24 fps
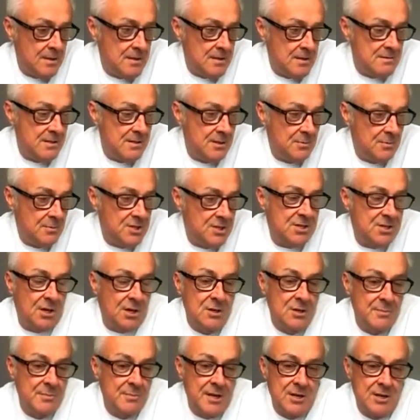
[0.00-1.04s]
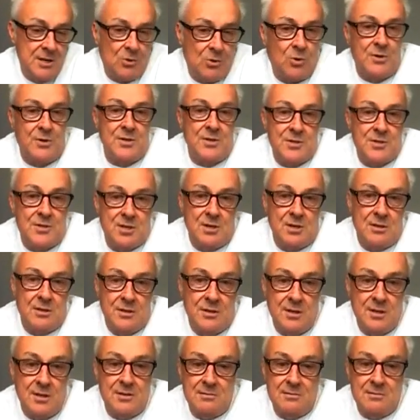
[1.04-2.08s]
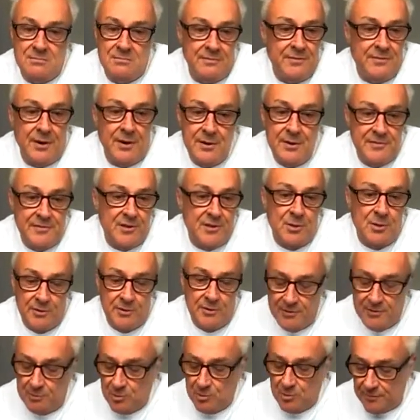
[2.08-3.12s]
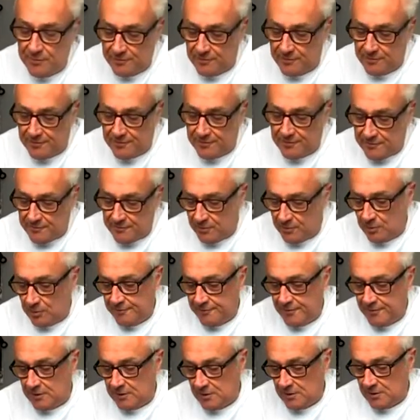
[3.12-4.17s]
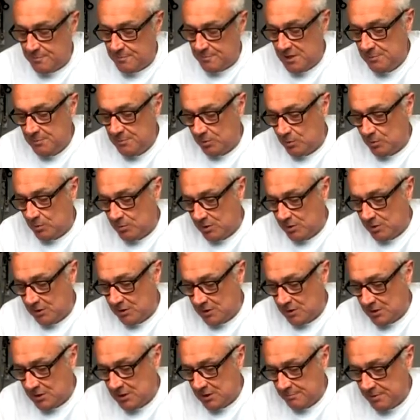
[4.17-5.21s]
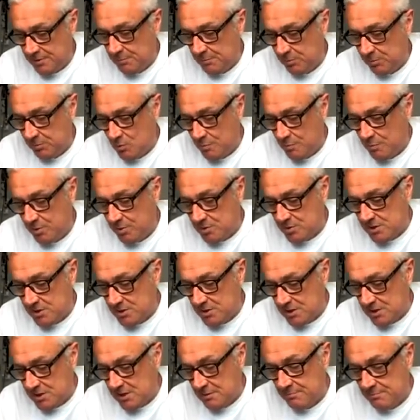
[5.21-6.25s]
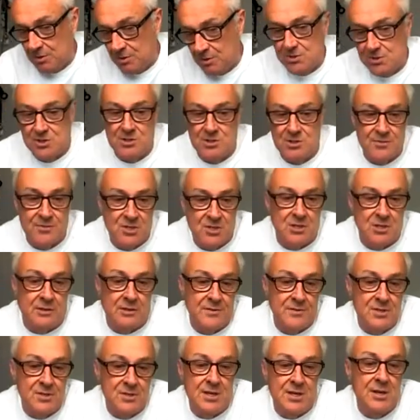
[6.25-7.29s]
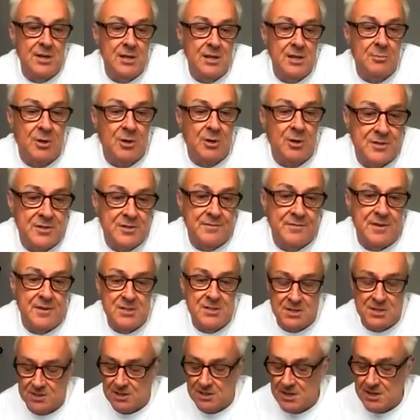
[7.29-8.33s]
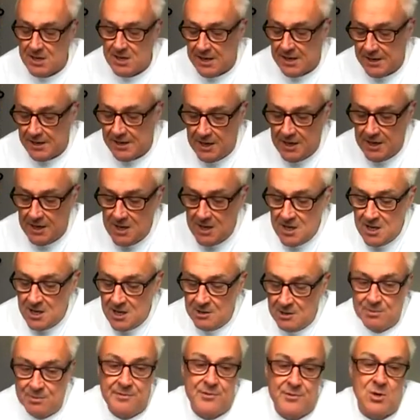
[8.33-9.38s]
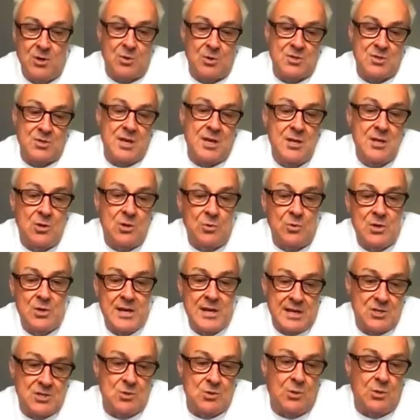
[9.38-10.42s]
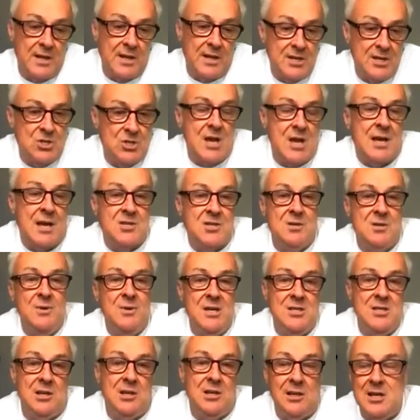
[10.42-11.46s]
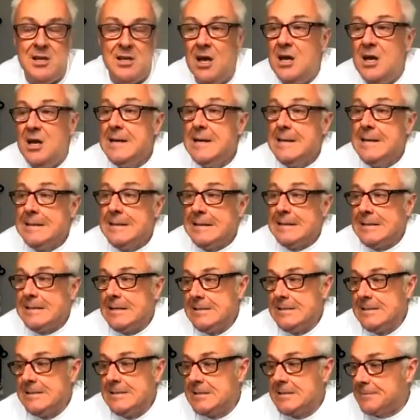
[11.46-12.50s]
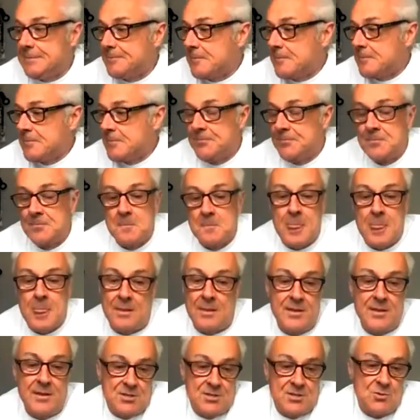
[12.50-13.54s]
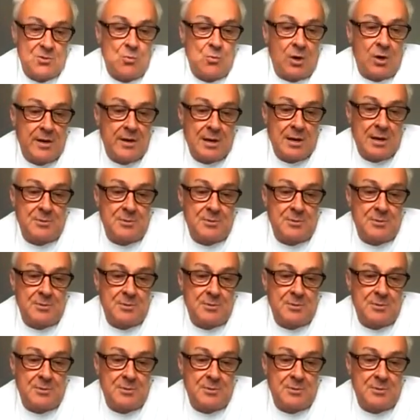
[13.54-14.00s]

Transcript: were so many orders that very few of them were fulfilled. People were putting together boxes of stuff and sending them off as fast as they can. But of course, Acorn cashed all their checks immediately. And this is what kept the